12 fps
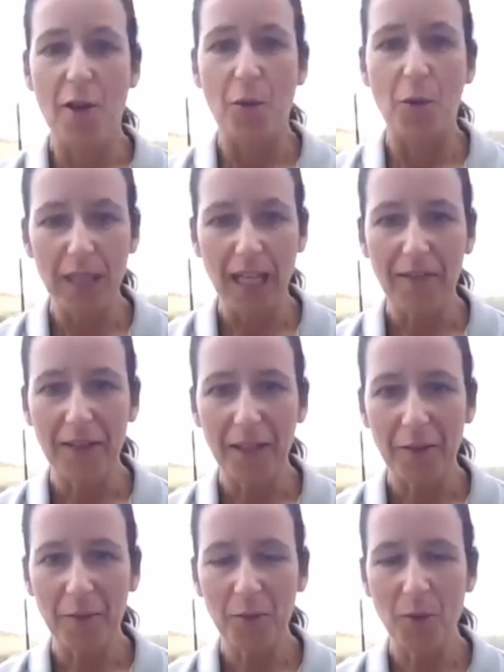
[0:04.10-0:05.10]
Good
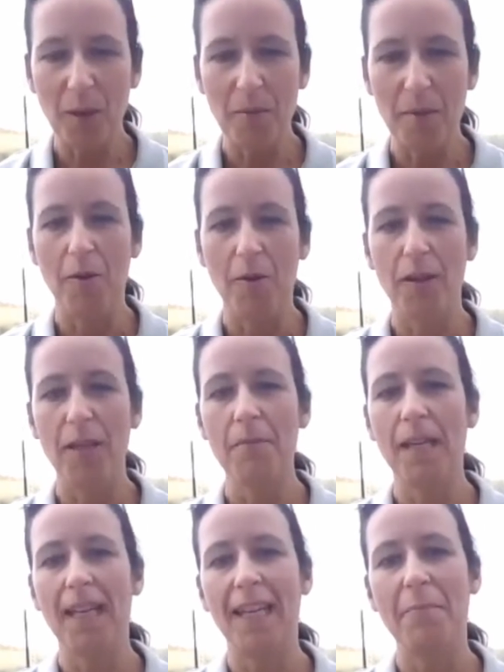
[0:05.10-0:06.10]
afternoon to everybody.
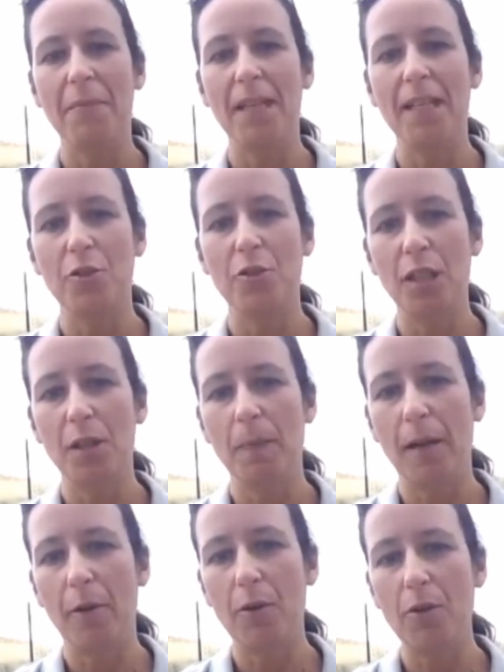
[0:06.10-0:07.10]
My name is Judith
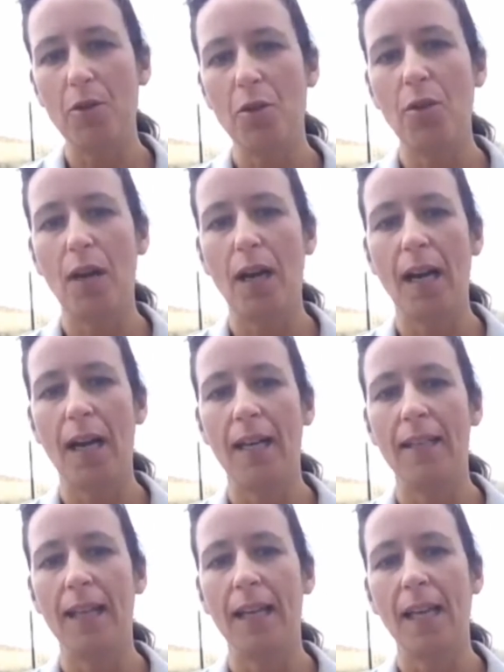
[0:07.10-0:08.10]
Barroso,
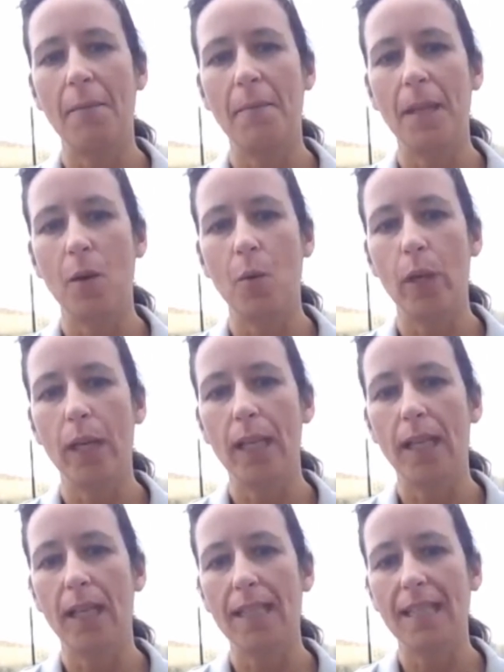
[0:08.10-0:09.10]
and I am the
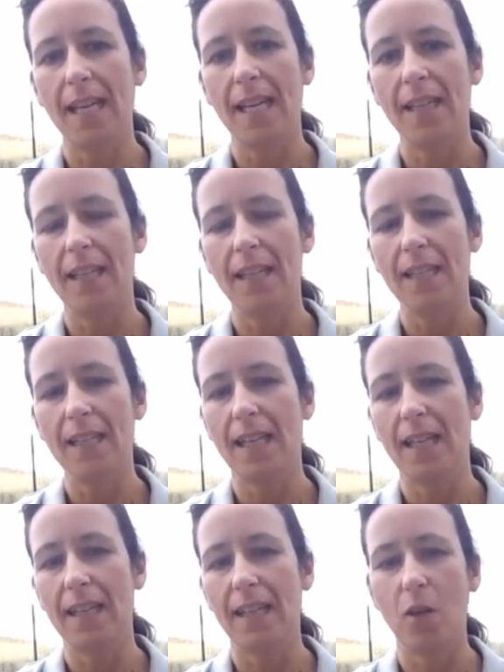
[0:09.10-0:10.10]
wheat scientist
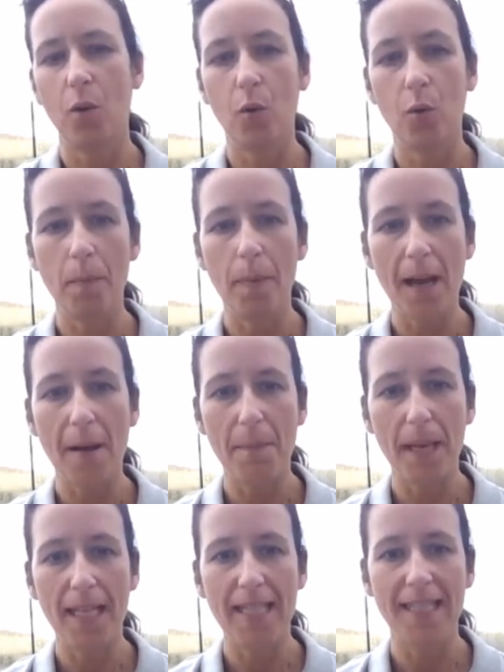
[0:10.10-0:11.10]
at the Columbia
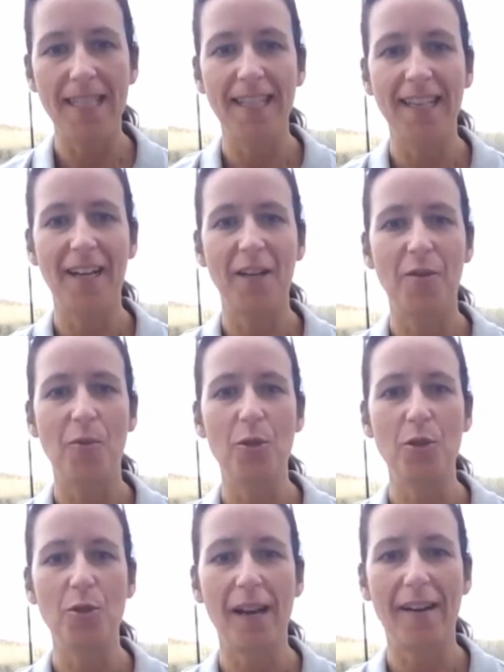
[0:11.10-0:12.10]
Basin
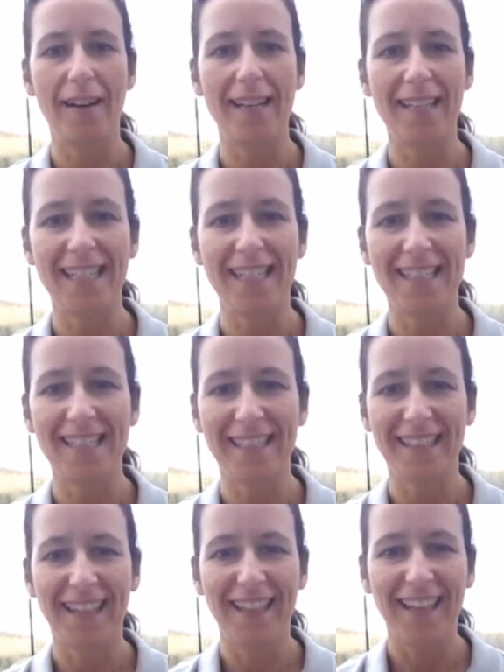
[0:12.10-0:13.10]
Agricultural Research
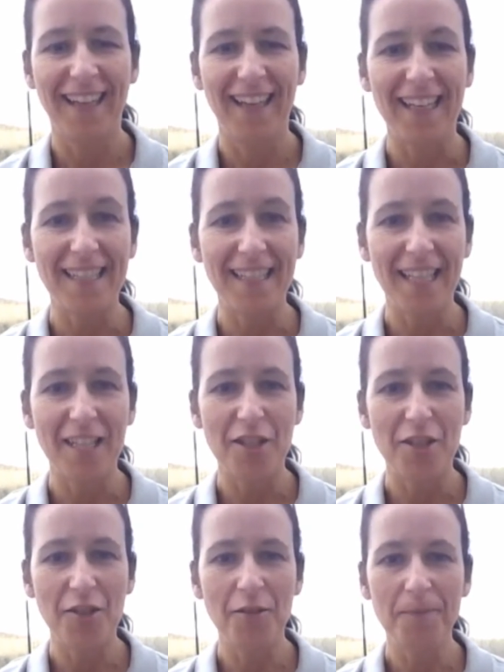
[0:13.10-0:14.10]

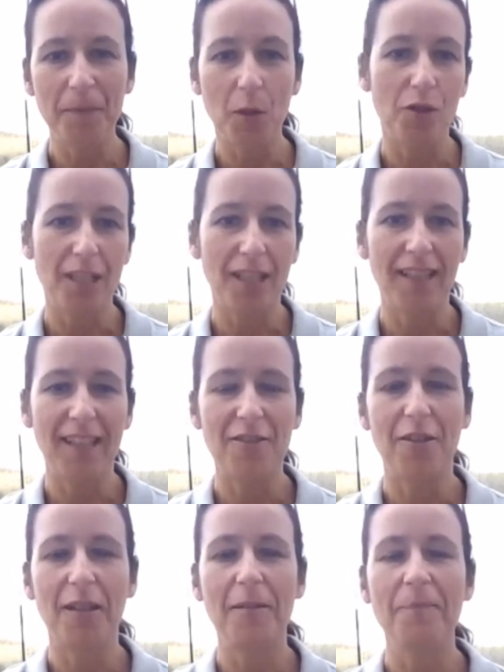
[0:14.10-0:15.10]
Station, or Center,
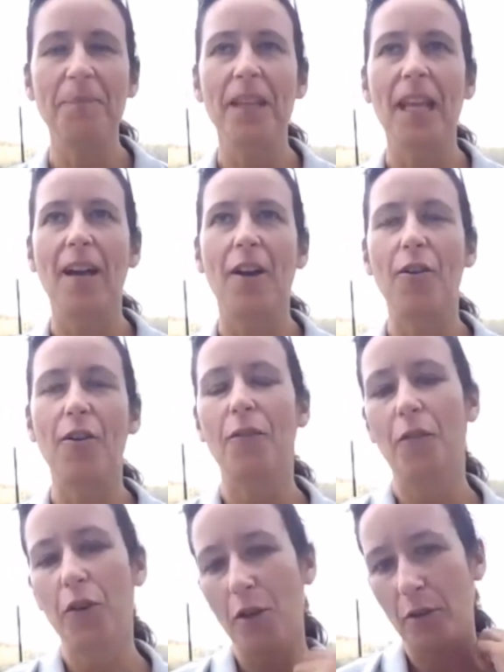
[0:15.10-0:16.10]

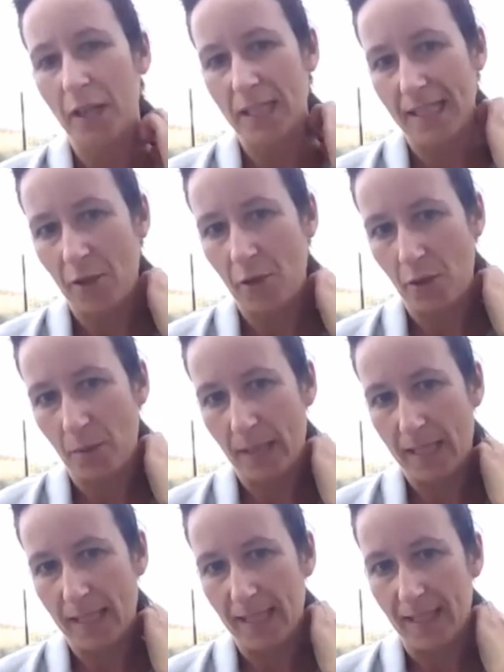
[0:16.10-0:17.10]
of Oregon State
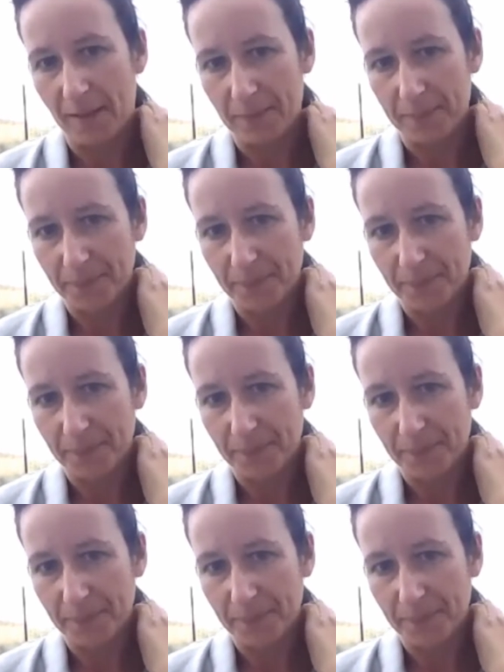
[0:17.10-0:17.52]
University.